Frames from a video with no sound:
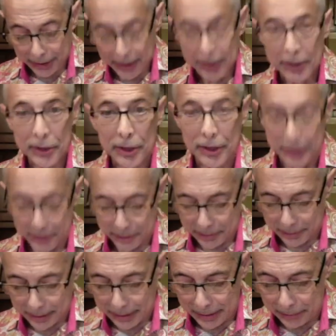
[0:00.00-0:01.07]
to
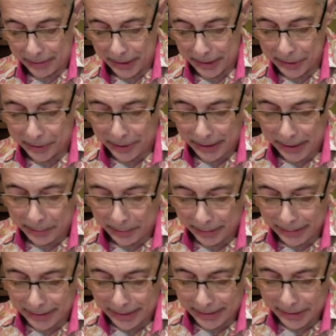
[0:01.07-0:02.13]
the restaurant I worked
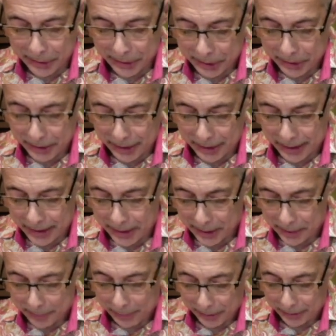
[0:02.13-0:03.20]
at in
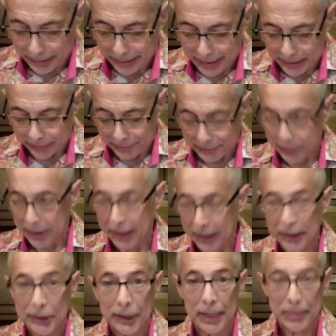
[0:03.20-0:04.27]
Berkeley, California,
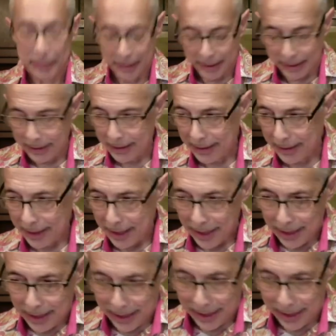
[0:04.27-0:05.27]
Chez Panisse, and